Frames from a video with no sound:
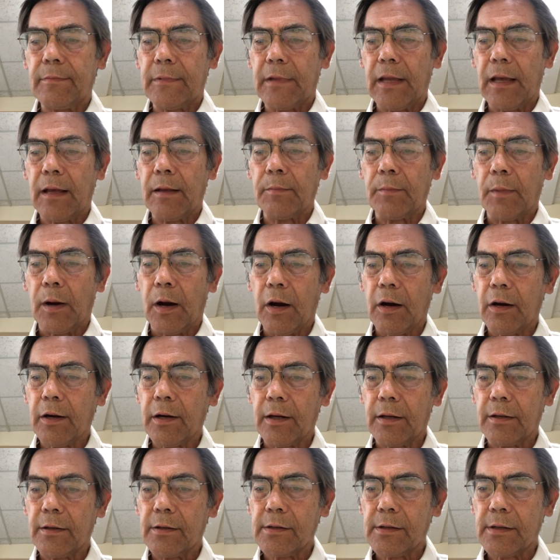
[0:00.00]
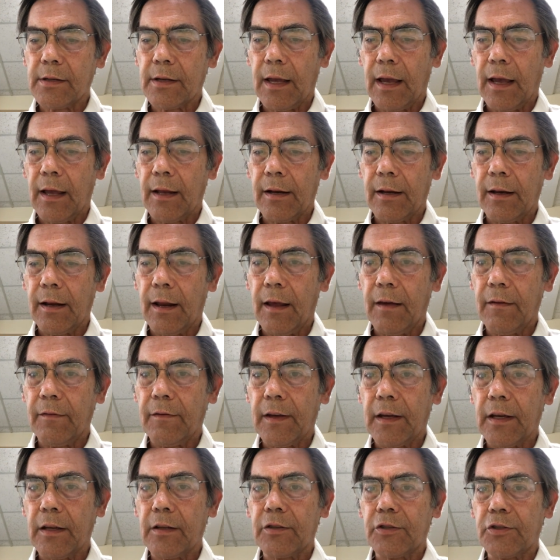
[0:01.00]
Denmark and
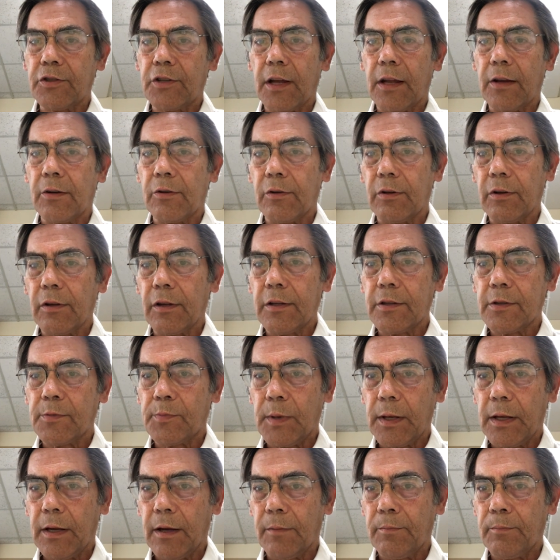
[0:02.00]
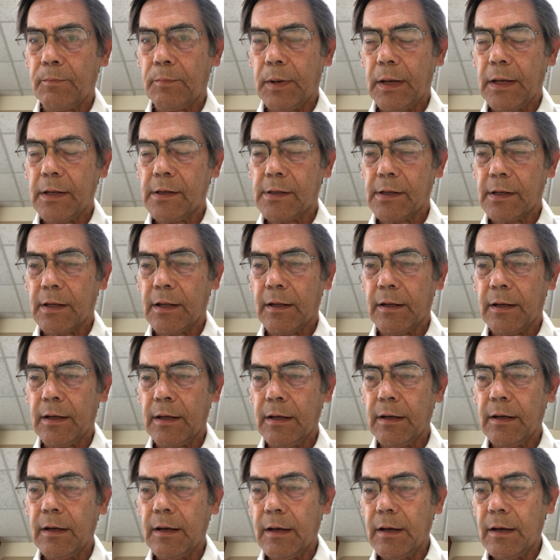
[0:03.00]
Scandinavia in general has become
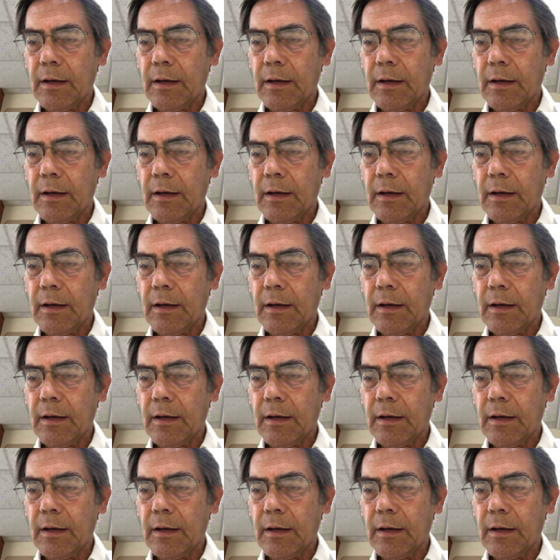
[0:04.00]
basically